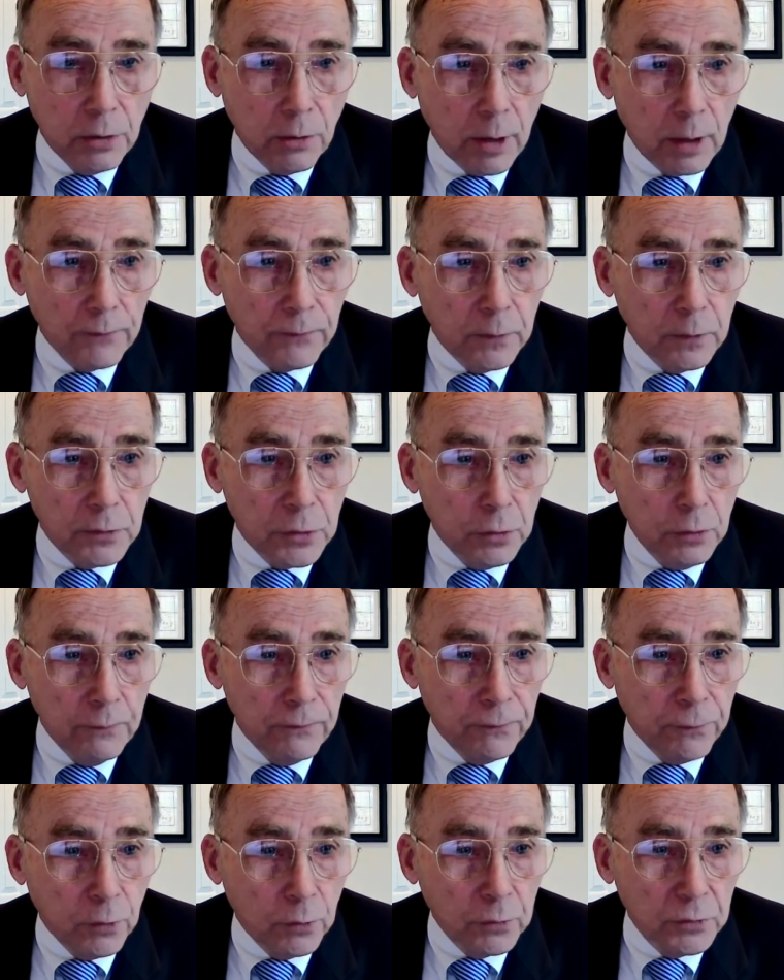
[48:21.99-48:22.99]
York for
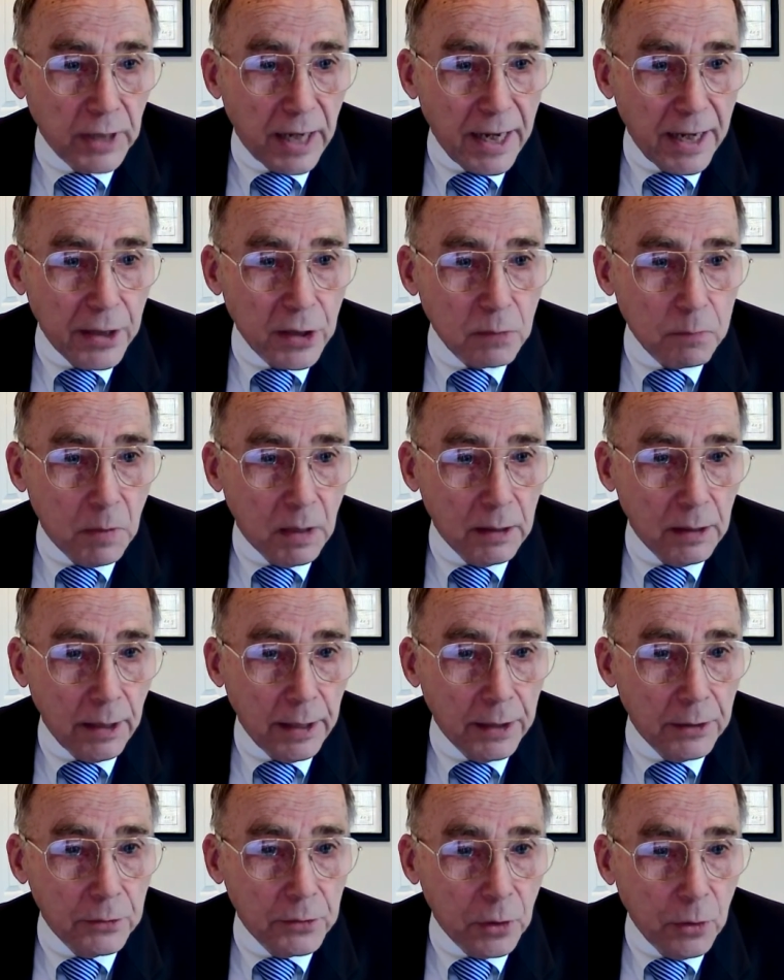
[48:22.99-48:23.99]
2 full days,
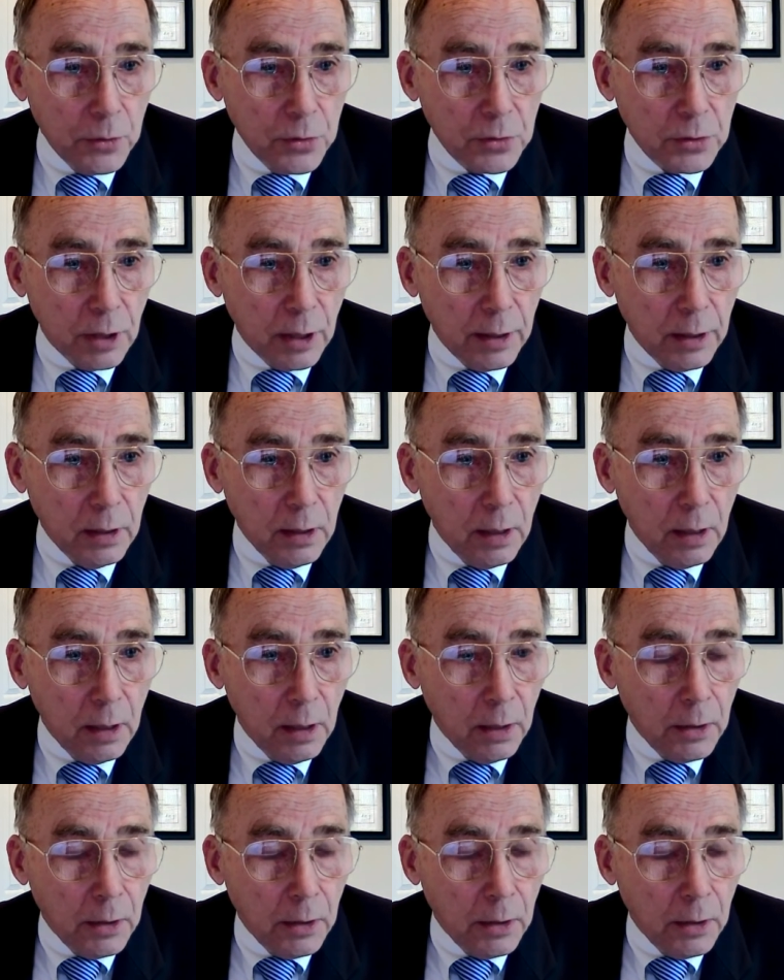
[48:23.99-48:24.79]
Monday and Tuesday,